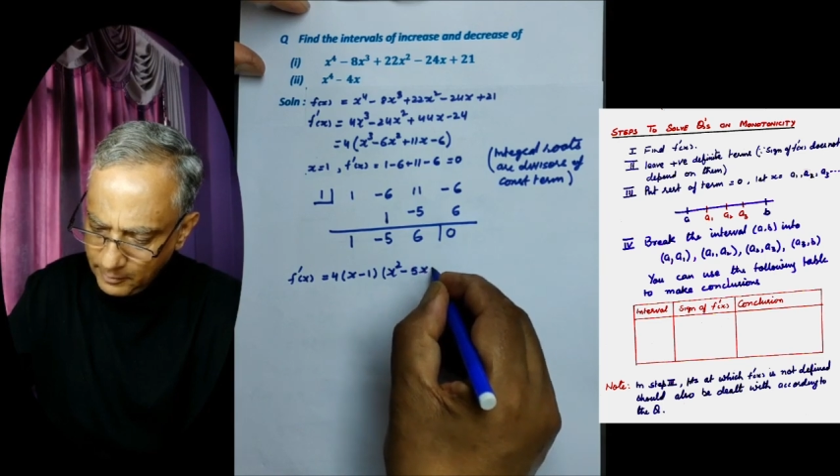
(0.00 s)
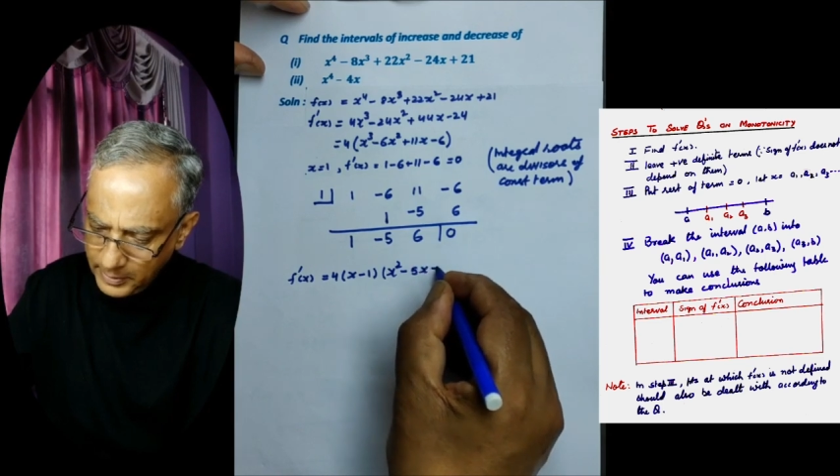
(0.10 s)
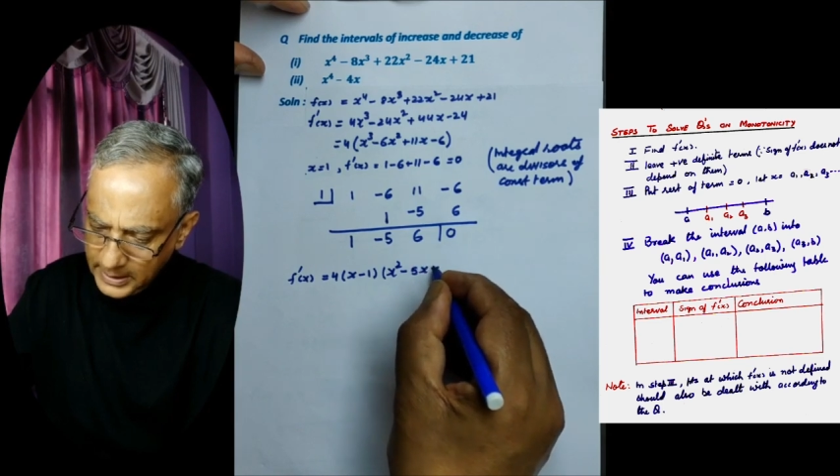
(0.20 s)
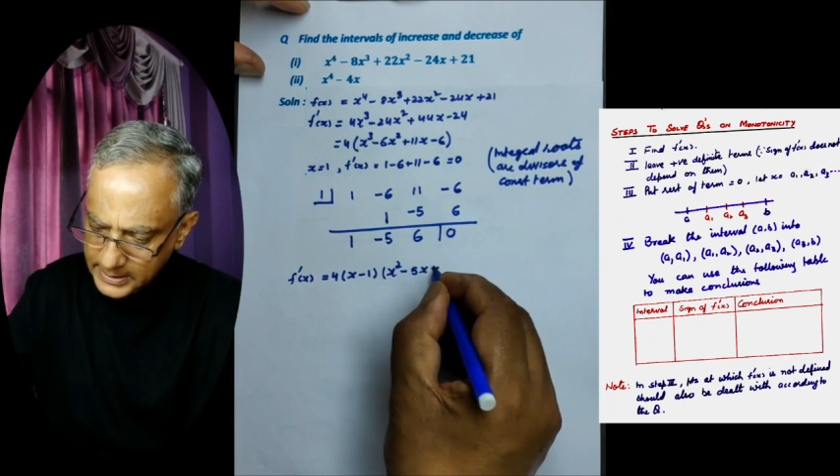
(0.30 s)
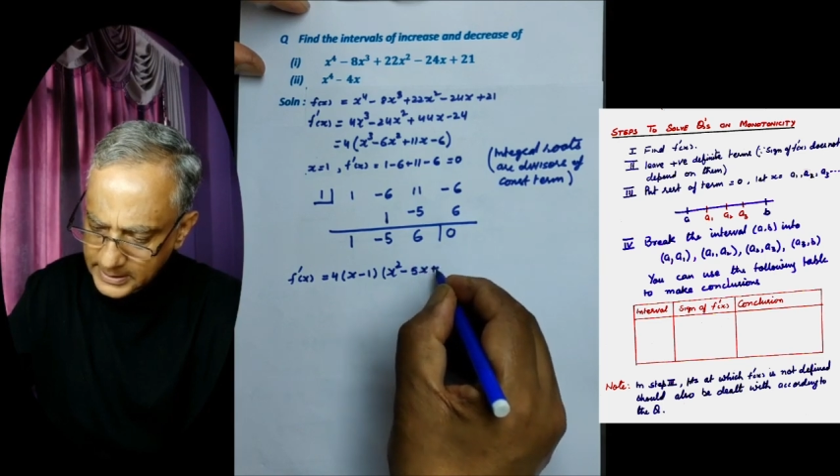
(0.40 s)

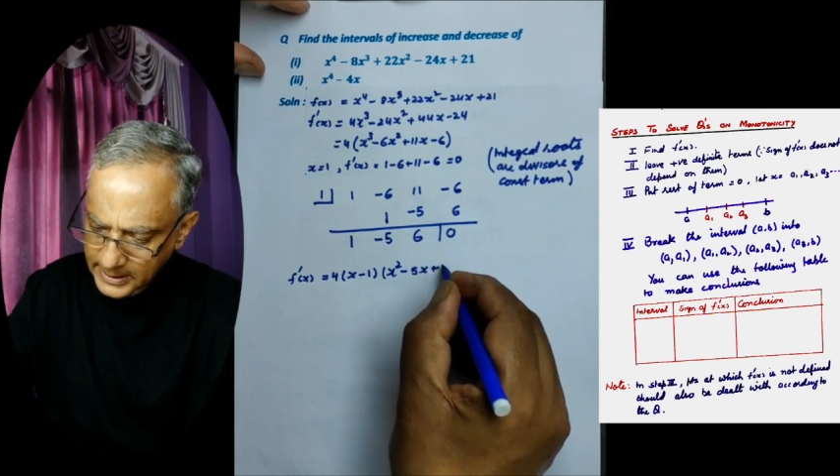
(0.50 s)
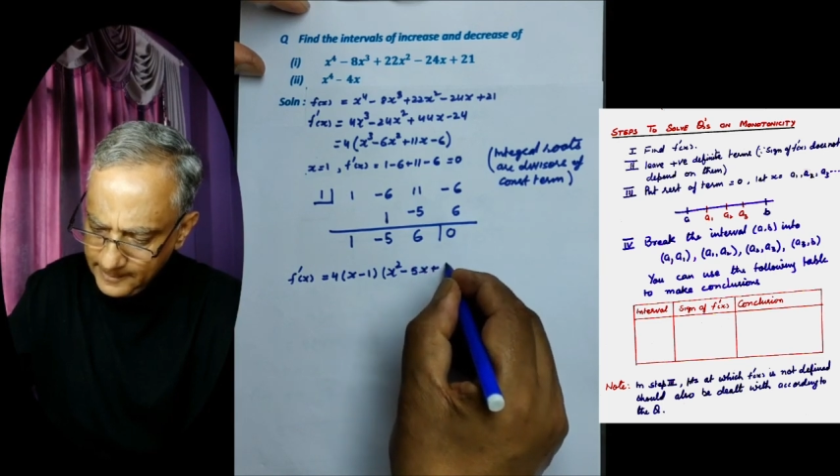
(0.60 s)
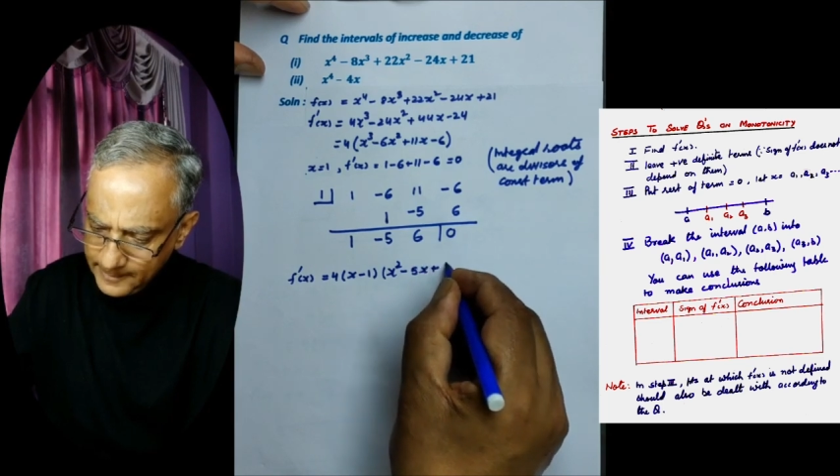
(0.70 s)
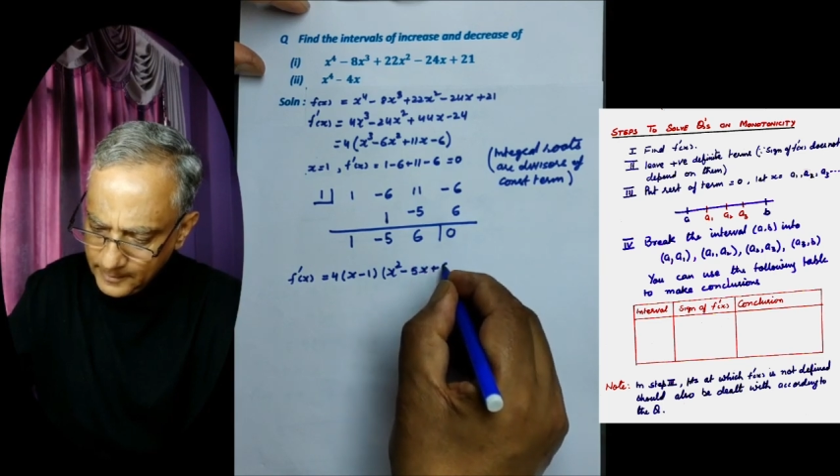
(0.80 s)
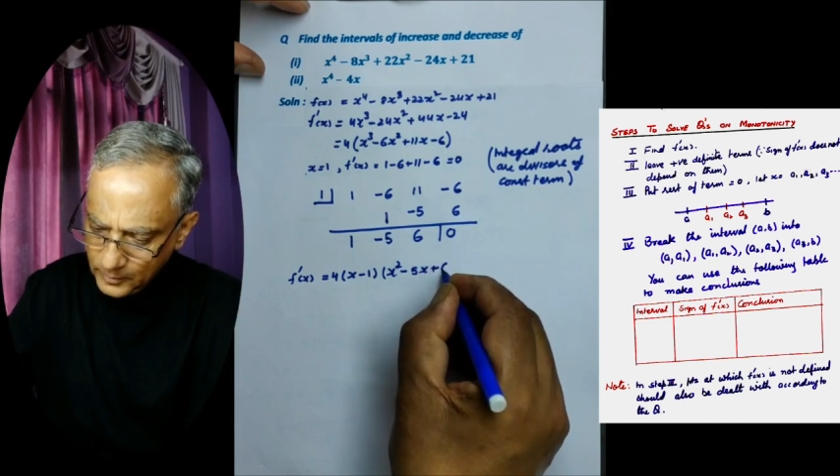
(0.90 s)
plus
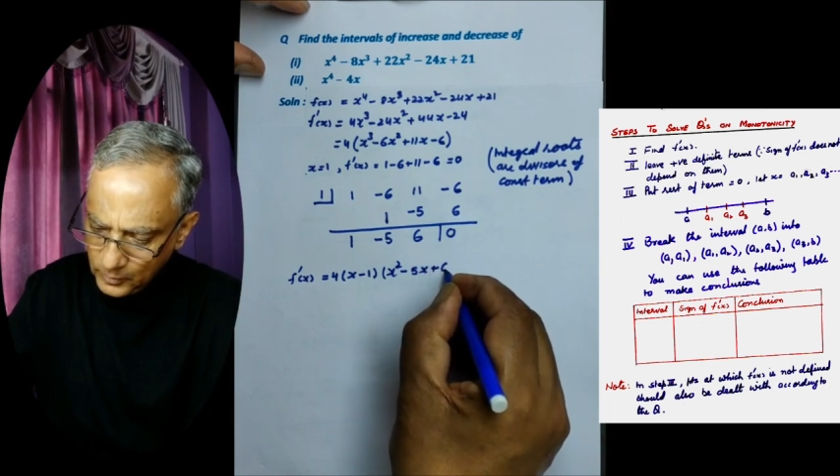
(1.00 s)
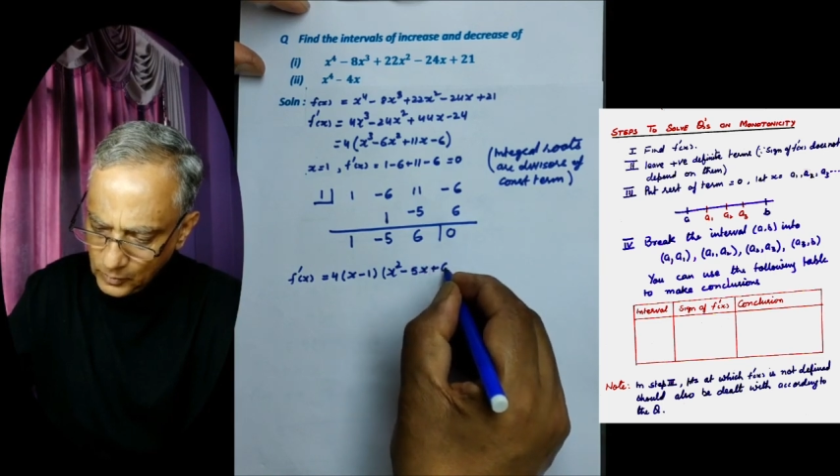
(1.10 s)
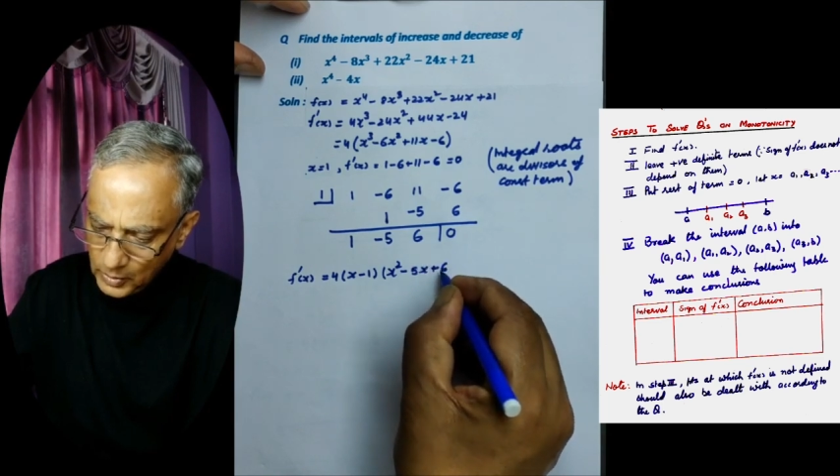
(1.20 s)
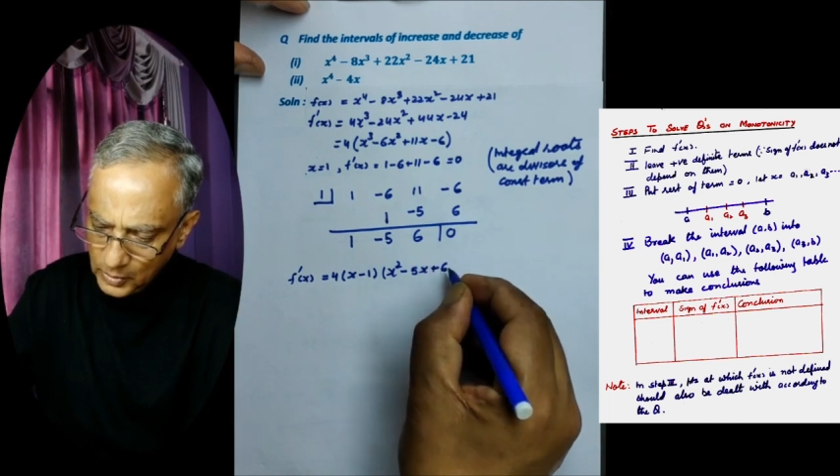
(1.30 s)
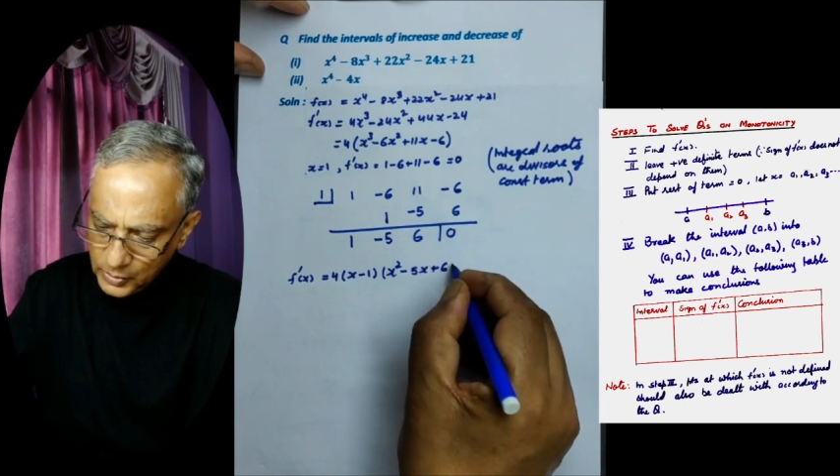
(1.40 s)

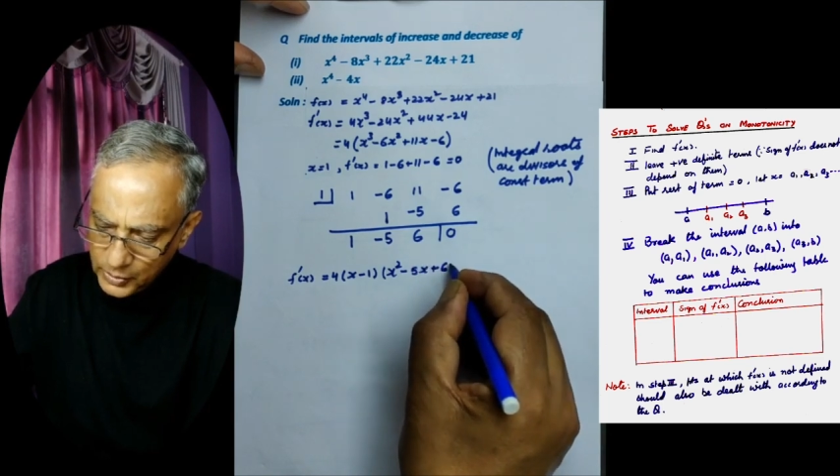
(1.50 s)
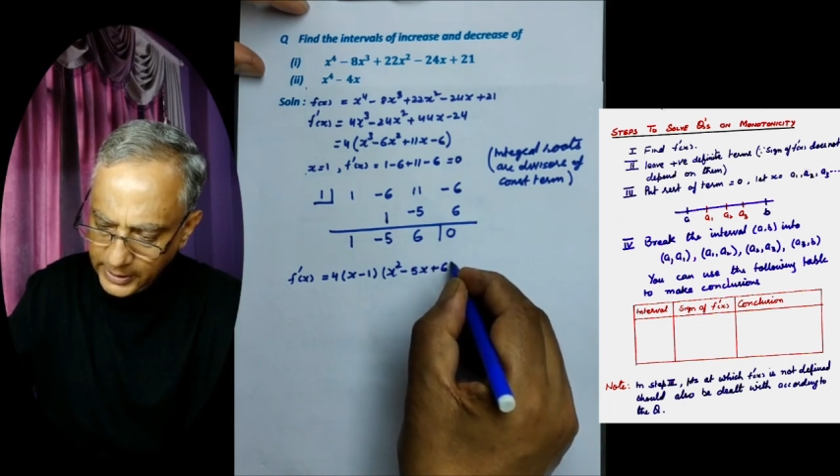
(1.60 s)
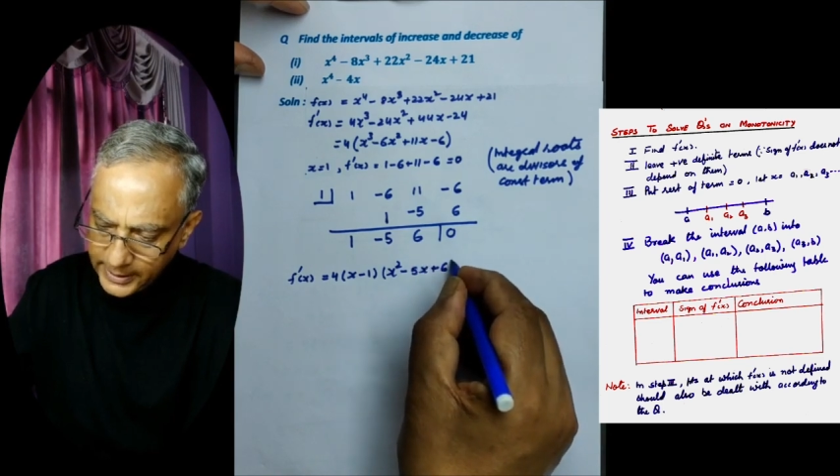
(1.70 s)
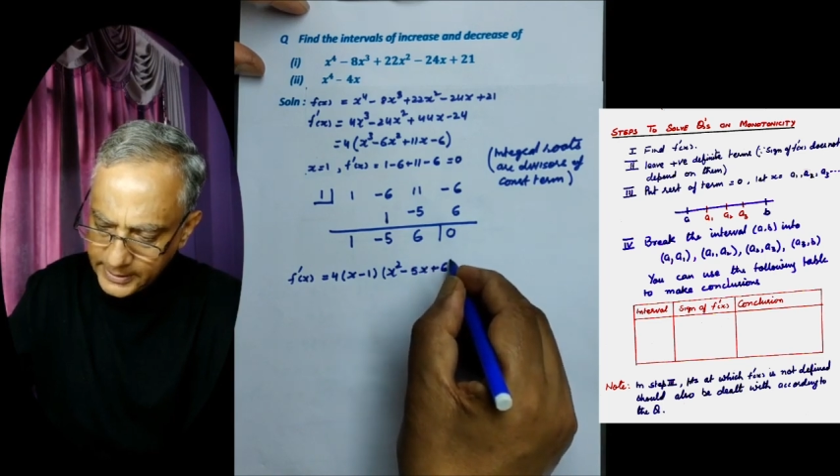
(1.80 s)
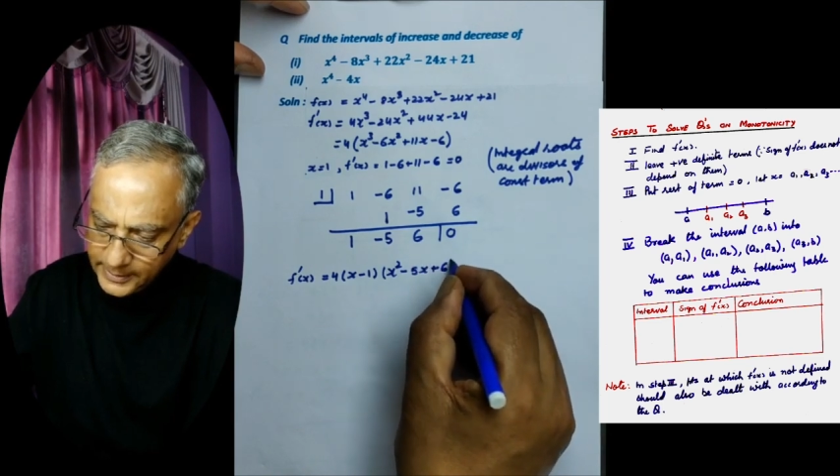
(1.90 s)

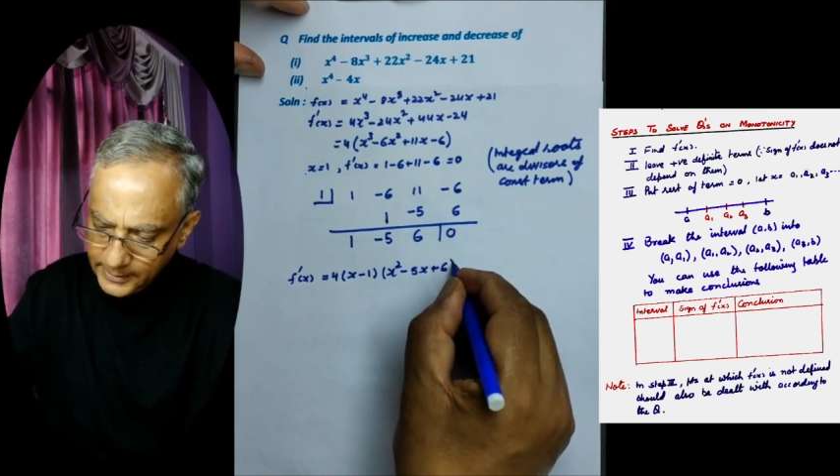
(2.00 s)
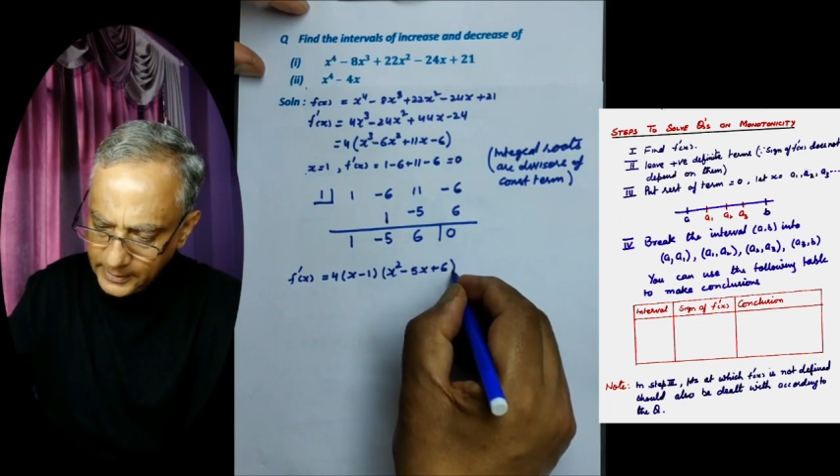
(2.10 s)
6.